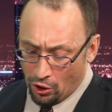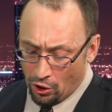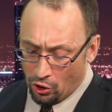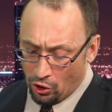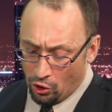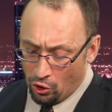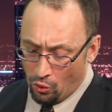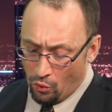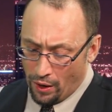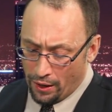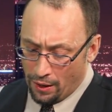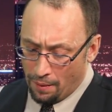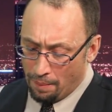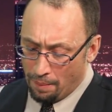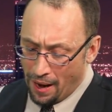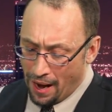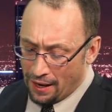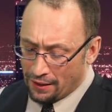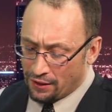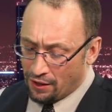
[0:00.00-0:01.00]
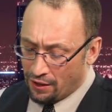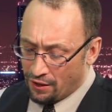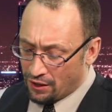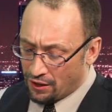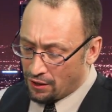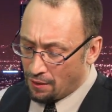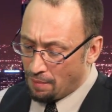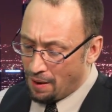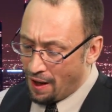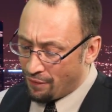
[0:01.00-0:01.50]
UN Ambassador
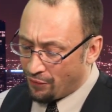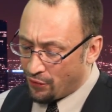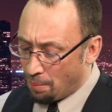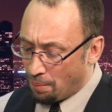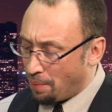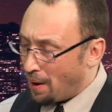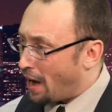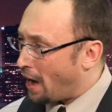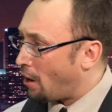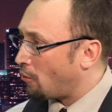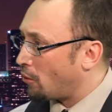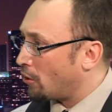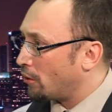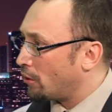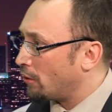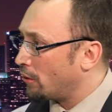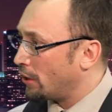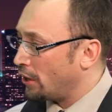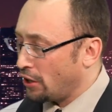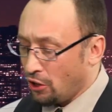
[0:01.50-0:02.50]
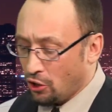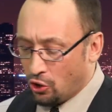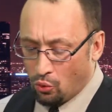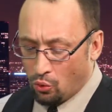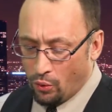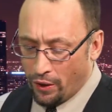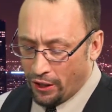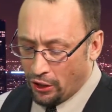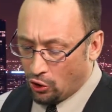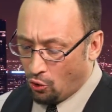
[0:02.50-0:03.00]
Samantha Power, in a
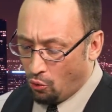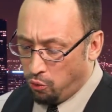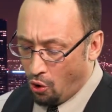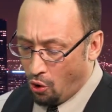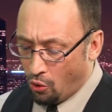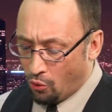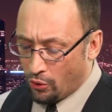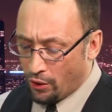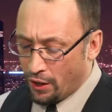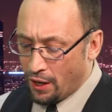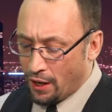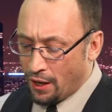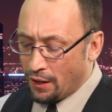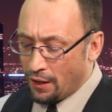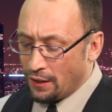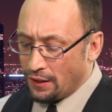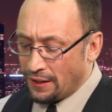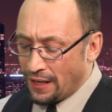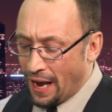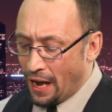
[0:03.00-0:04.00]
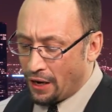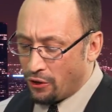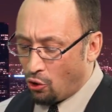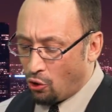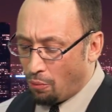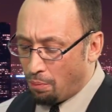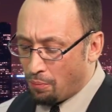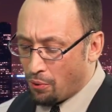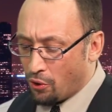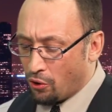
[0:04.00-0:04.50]
tweet, quote, Daniel
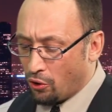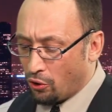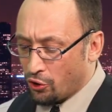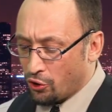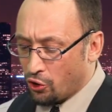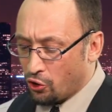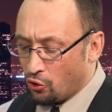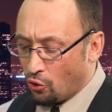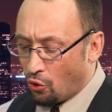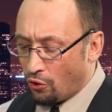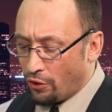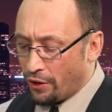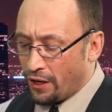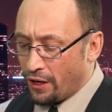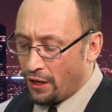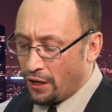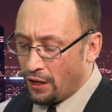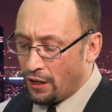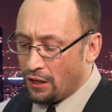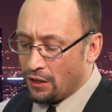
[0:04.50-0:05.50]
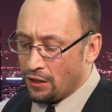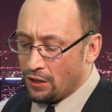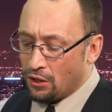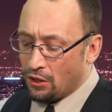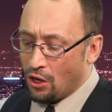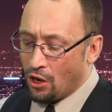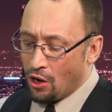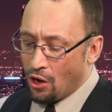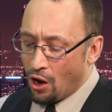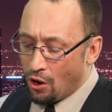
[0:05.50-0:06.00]
Pearl's story is
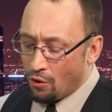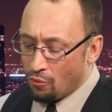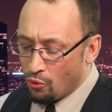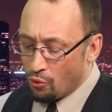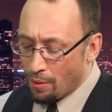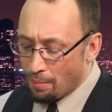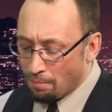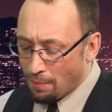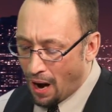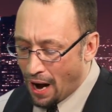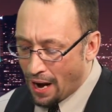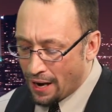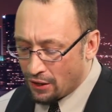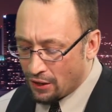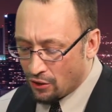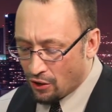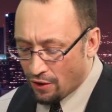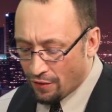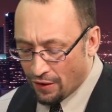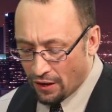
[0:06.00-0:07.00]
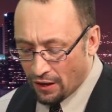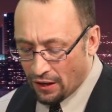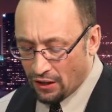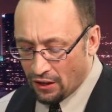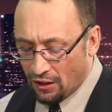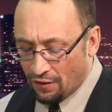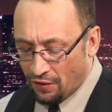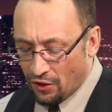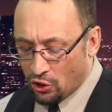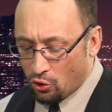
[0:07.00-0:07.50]
reminder that
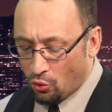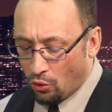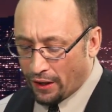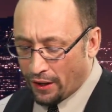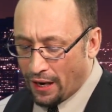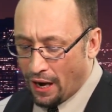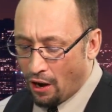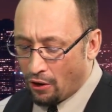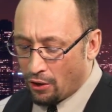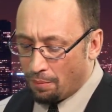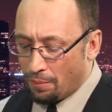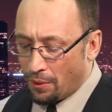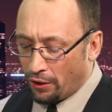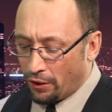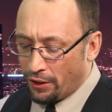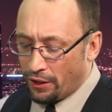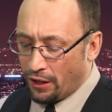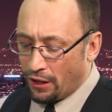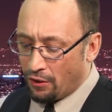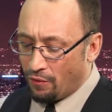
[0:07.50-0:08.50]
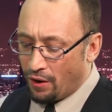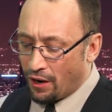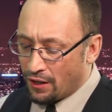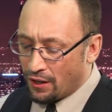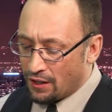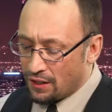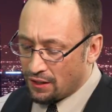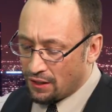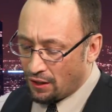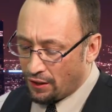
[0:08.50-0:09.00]
individual accountability and
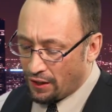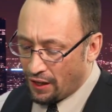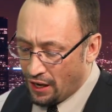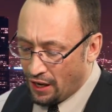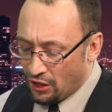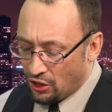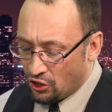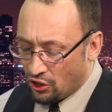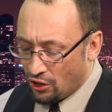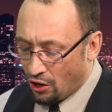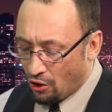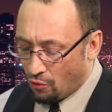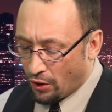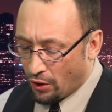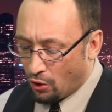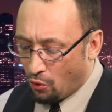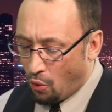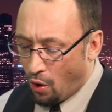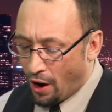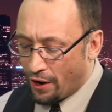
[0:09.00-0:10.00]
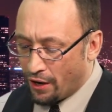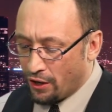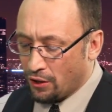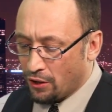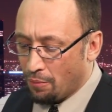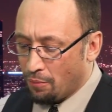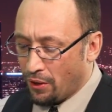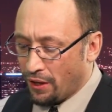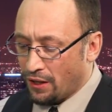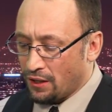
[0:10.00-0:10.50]
reconciliation are required to
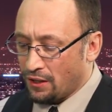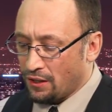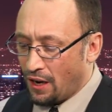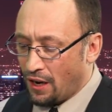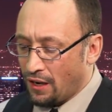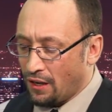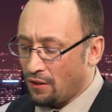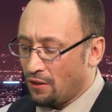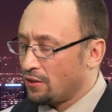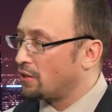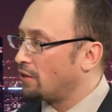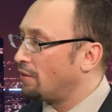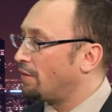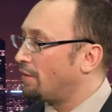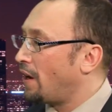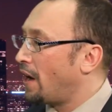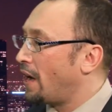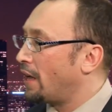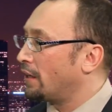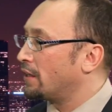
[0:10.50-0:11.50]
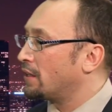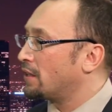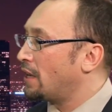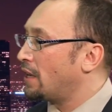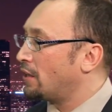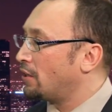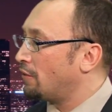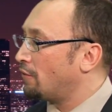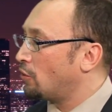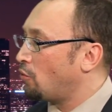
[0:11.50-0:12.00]
break cycles of violence.
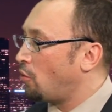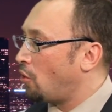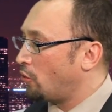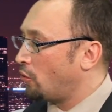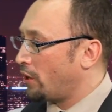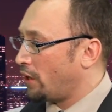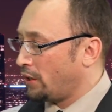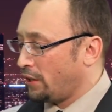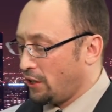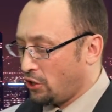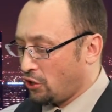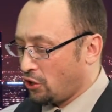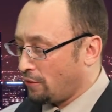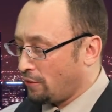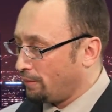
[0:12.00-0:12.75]
End of quote, Elisha.